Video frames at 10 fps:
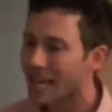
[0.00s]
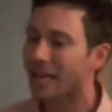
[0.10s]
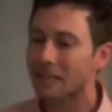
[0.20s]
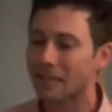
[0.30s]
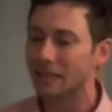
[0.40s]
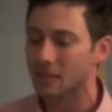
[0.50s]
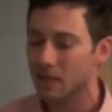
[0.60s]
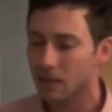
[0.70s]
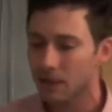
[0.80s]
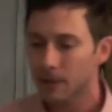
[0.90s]
saying
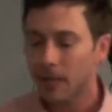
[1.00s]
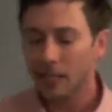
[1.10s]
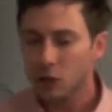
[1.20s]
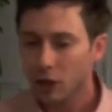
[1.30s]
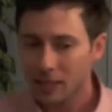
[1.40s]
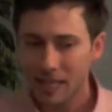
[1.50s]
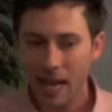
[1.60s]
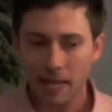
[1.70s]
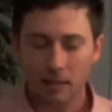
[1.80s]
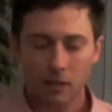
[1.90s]
things, and he started
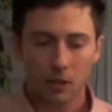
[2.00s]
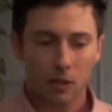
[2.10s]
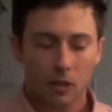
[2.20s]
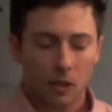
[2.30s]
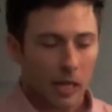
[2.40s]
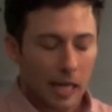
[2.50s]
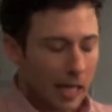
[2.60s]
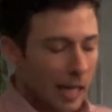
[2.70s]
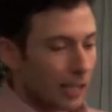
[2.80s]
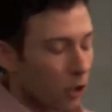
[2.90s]
saying,
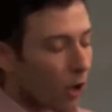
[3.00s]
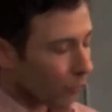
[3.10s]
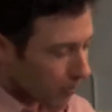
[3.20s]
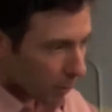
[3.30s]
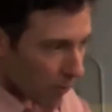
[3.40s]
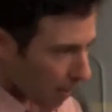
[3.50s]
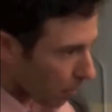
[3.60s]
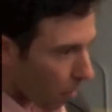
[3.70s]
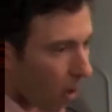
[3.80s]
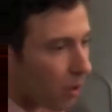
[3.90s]
and it's hard for me to
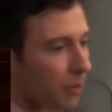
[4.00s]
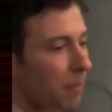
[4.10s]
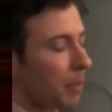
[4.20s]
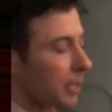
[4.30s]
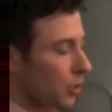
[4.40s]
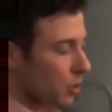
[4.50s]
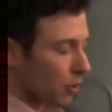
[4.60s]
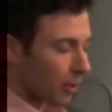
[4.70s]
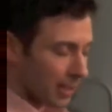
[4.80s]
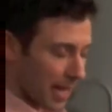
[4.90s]
remember all of them, but he just
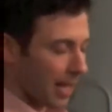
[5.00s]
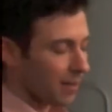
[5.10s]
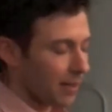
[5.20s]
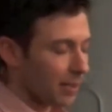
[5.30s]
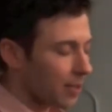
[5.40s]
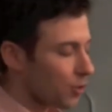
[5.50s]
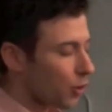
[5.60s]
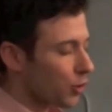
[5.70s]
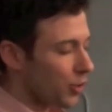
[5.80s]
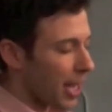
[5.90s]
started saying things. He
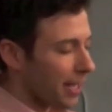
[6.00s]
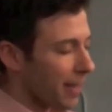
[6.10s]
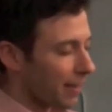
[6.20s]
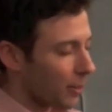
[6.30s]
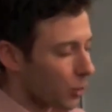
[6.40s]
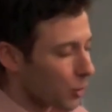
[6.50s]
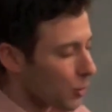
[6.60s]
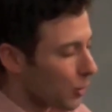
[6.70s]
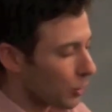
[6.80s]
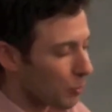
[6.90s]
started saying that there's,
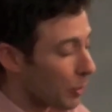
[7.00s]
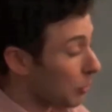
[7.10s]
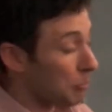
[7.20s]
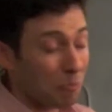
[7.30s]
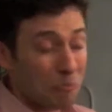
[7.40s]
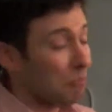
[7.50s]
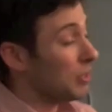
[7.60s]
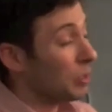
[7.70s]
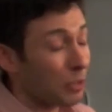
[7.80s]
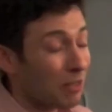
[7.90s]
there's, there's,
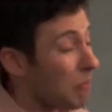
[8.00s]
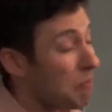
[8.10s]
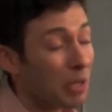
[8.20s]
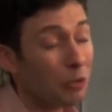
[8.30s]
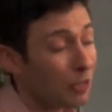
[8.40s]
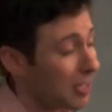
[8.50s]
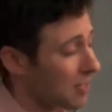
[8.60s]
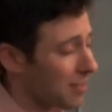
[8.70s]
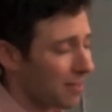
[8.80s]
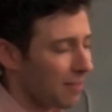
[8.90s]
there's even
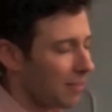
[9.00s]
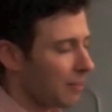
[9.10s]
bitterness